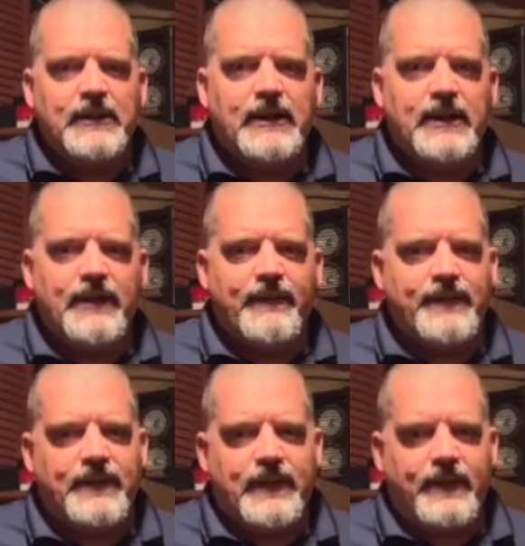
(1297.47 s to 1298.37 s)

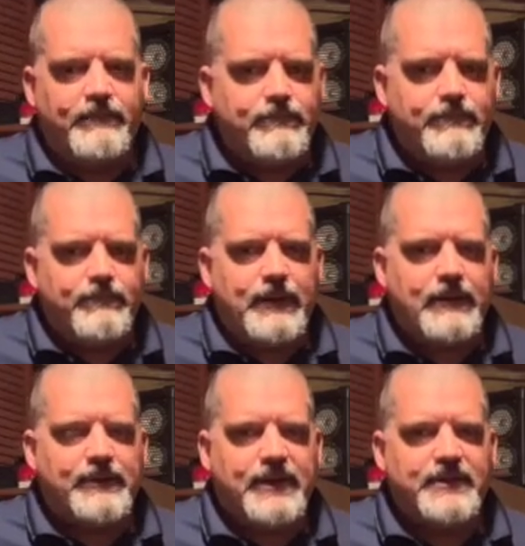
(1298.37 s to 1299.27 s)
I
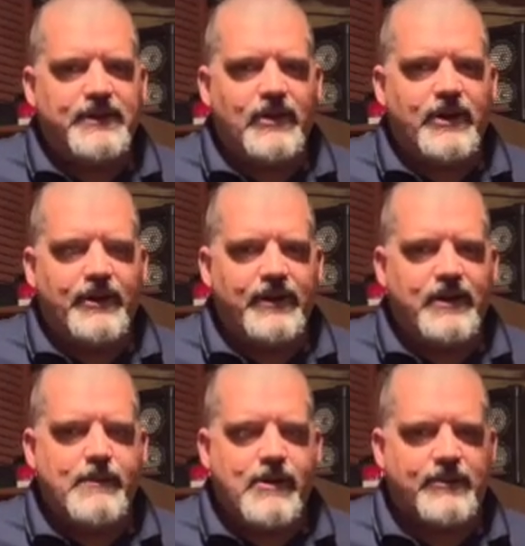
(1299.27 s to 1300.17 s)
apologize, the audio didn't
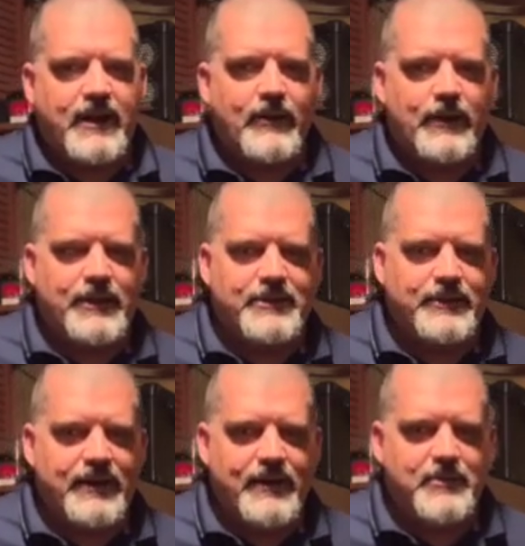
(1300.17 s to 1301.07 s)
come out like I wanted to,
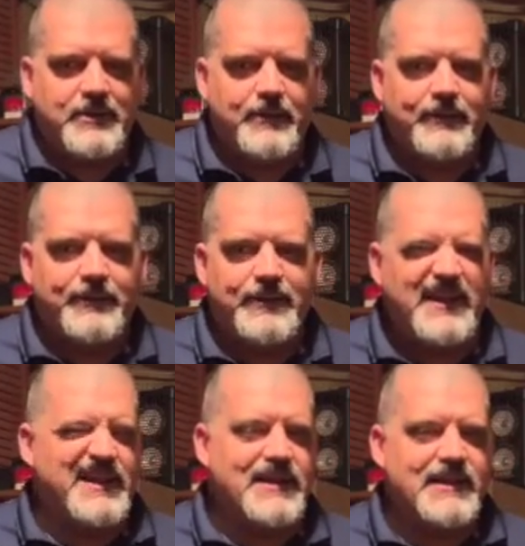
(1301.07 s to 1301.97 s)
and I didn't
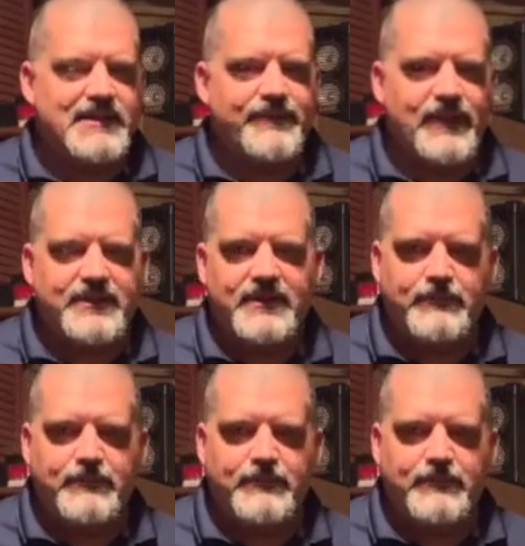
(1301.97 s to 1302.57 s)
get a chance to fix it,